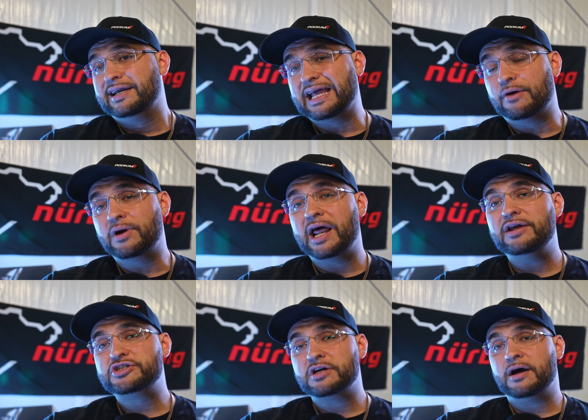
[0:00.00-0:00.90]
Now, when
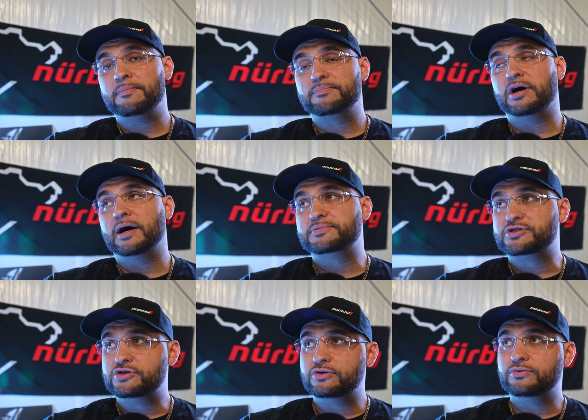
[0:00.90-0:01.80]
I jump up
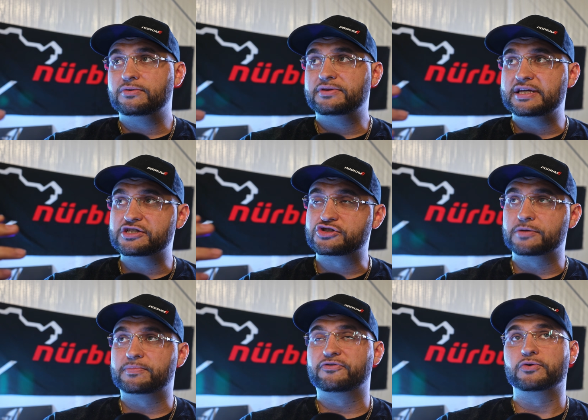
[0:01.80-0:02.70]
to these
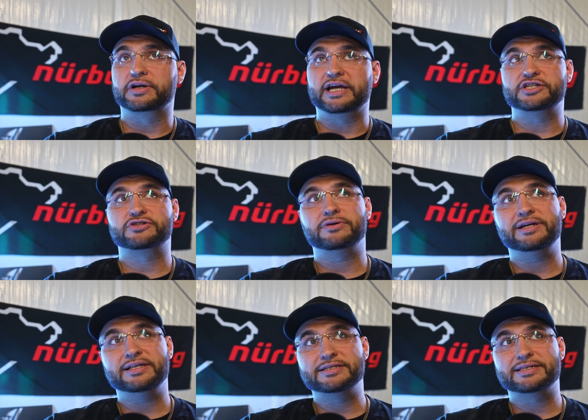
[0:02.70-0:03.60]
triple 4K
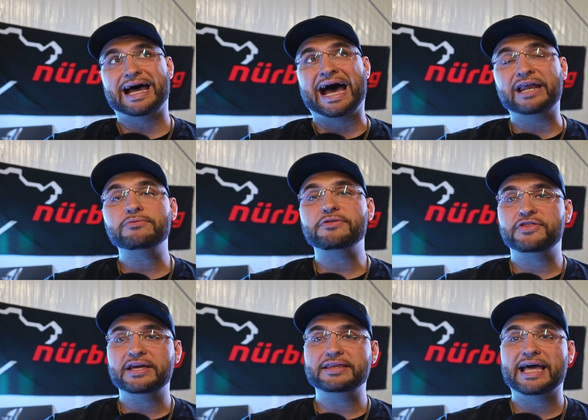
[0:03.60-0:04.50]
screens, I don't
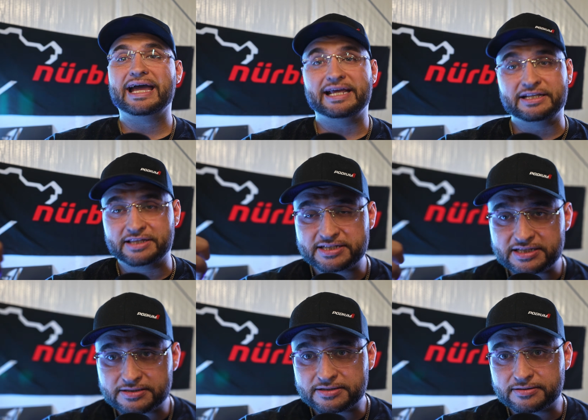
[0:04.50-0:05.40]
think that, and this
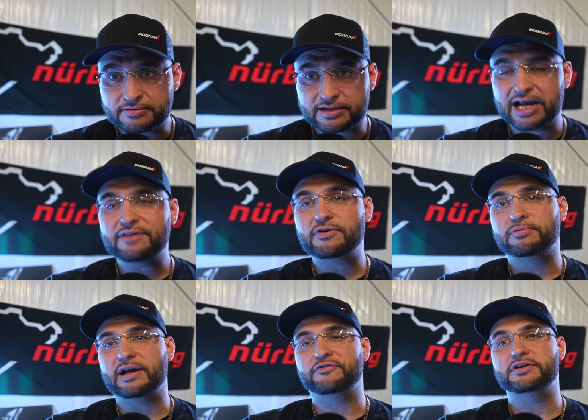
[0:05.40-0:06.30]
is kind of a
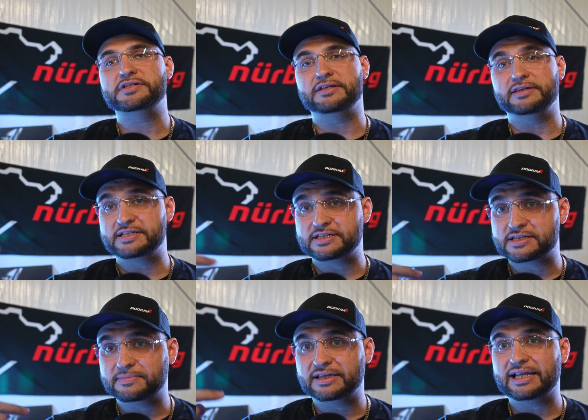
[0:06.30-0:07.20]
preference, and this is
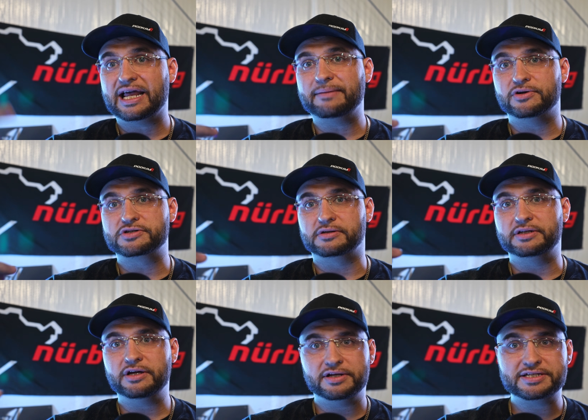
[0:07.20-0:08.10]
something that I
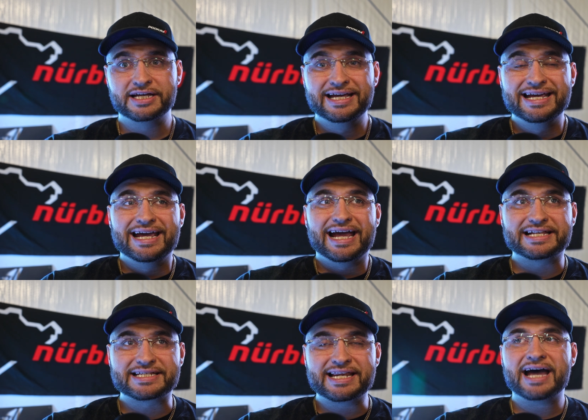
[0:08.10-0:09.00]
personally noticed,
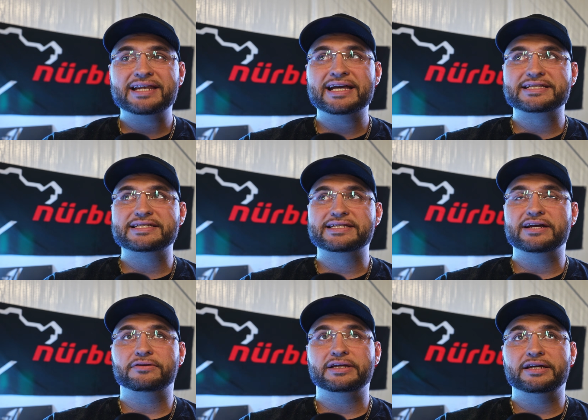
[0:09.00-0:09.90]
it's not
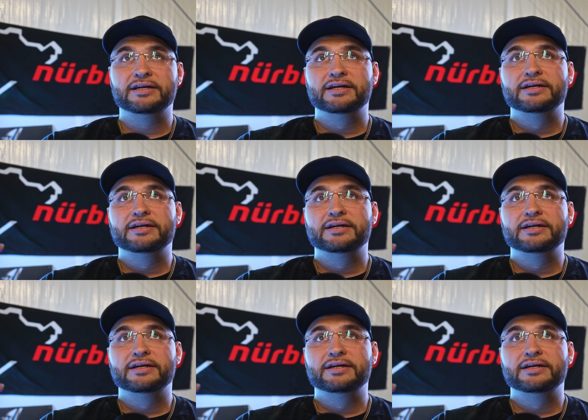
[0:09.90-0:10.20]
necessarily